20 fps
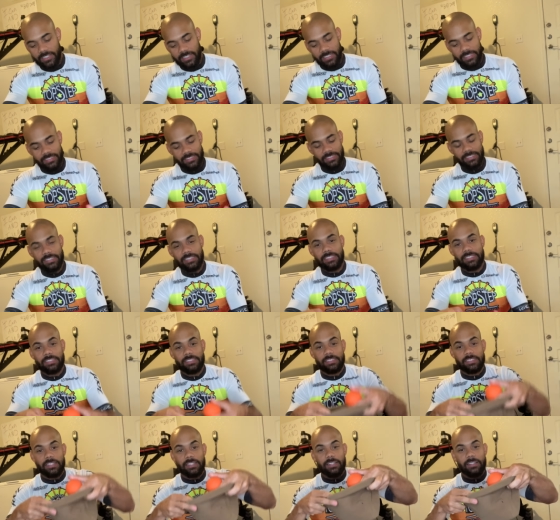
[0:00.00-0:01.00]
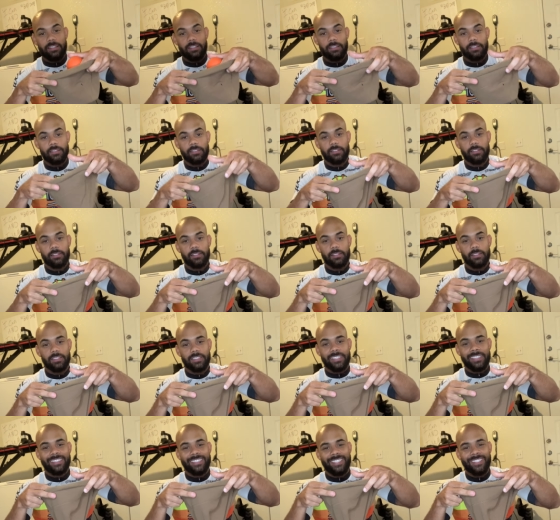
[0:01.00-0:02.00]
and this is
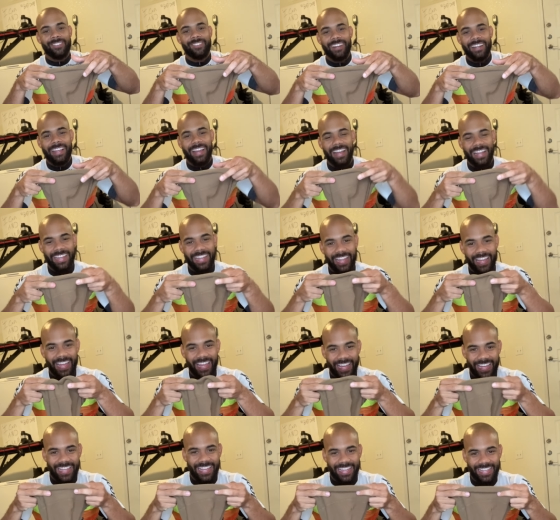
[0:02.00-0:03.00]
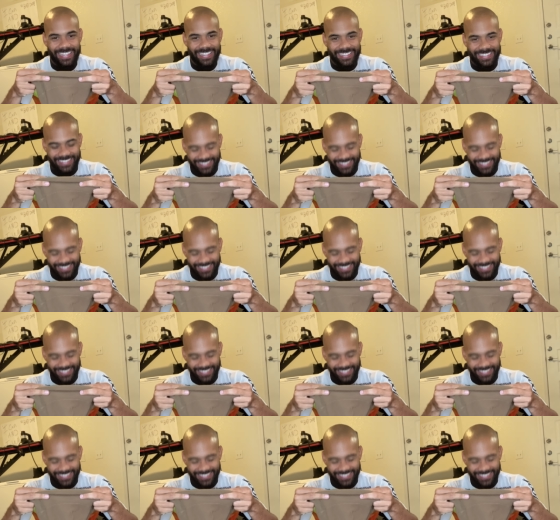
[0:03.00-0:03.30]
what I had.